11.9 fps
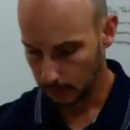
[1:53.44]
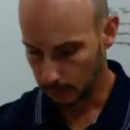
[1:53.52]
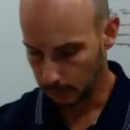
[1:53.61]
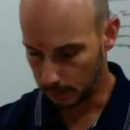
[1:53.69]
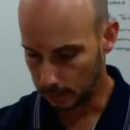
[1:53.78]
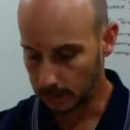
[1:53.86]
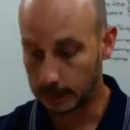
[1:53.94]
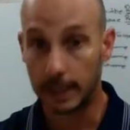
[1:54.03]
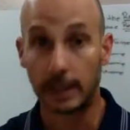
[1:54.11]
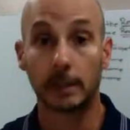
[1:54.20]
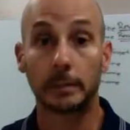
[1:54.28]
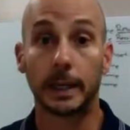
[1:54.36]
Uh,
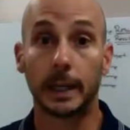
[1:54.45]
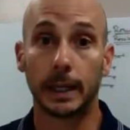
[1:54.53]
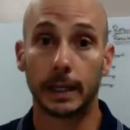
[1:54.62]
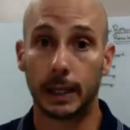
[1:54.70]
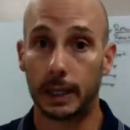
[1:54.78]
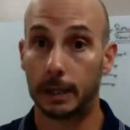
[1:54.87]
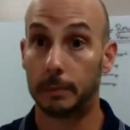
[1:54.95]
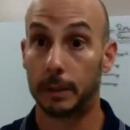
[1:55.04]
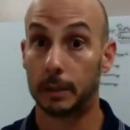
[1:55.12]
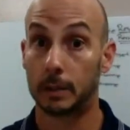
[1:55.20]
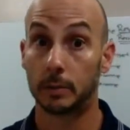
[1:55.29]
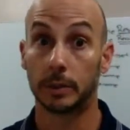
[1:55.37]
TaylorMade and Ben
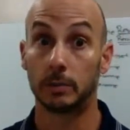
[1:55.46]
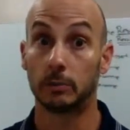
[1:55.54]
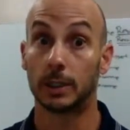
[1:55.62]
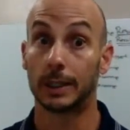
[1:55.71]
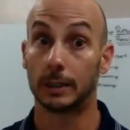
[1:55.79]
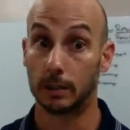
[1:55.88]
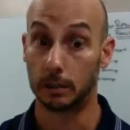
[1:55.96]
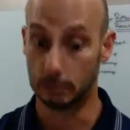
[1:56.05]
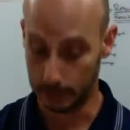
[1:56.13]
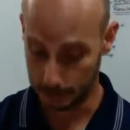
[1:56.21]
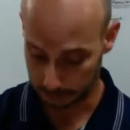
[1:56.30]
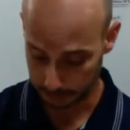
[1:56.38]
Hogan did not do
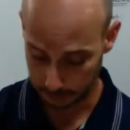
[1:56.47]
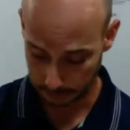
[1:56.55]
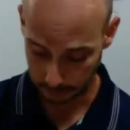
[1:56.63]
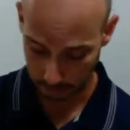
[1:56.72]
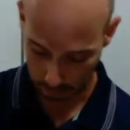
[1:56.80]
this.